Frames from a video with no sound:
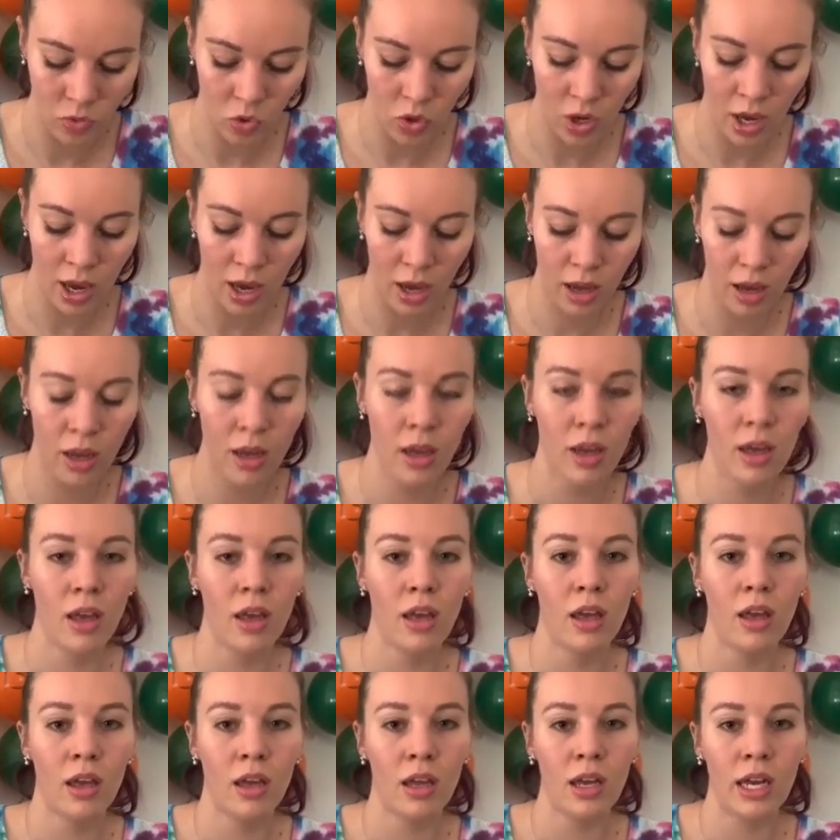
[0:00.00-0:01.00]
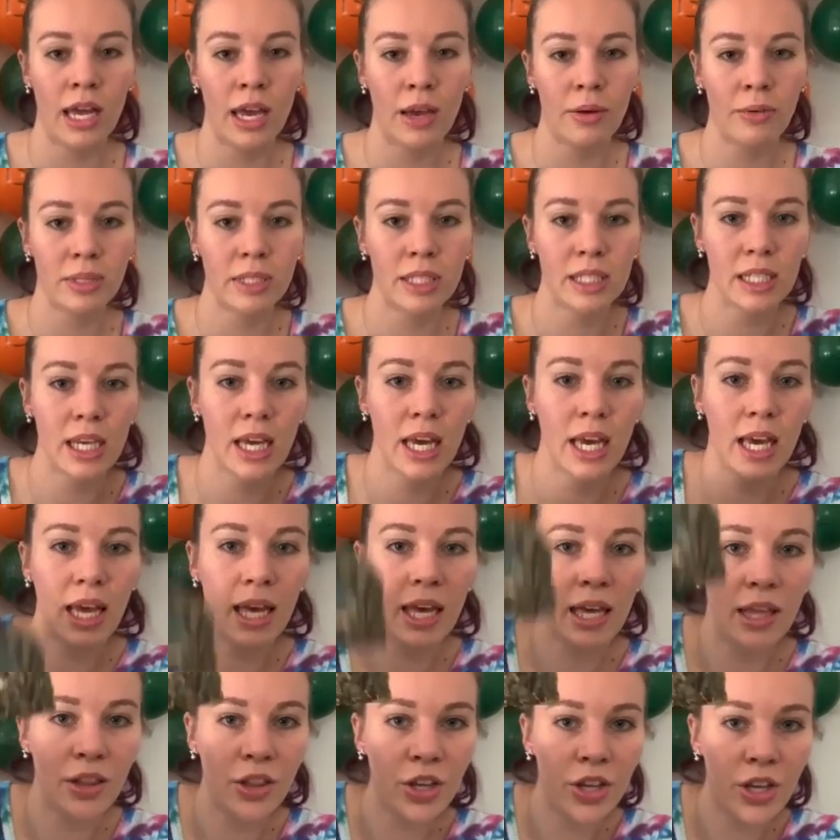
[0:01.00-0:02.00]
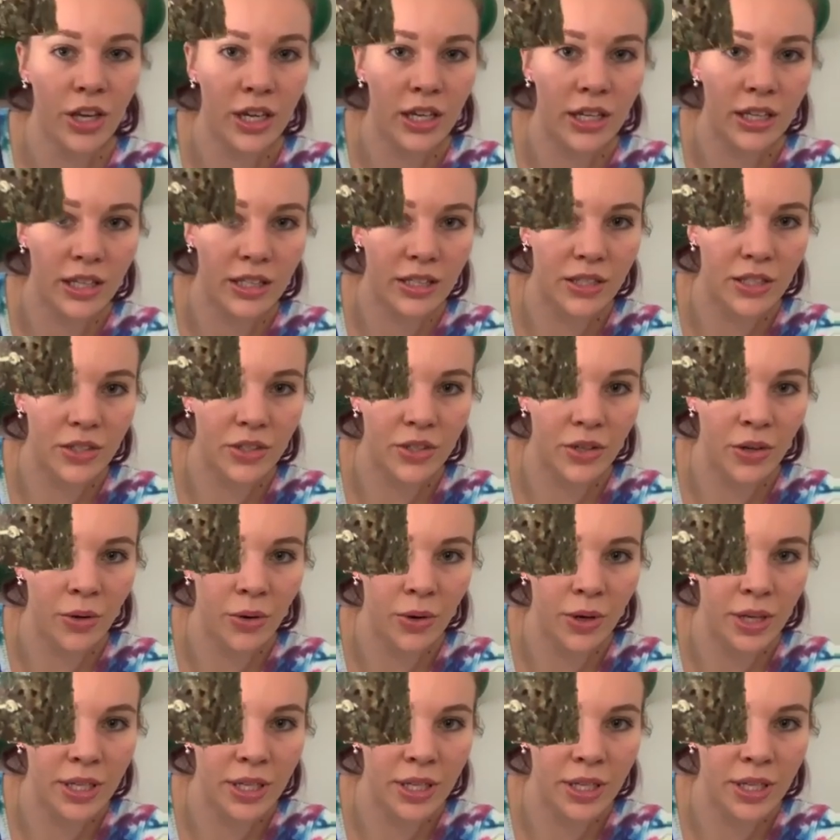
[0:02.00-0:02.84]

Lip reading: Okay. And I would say, look, this is your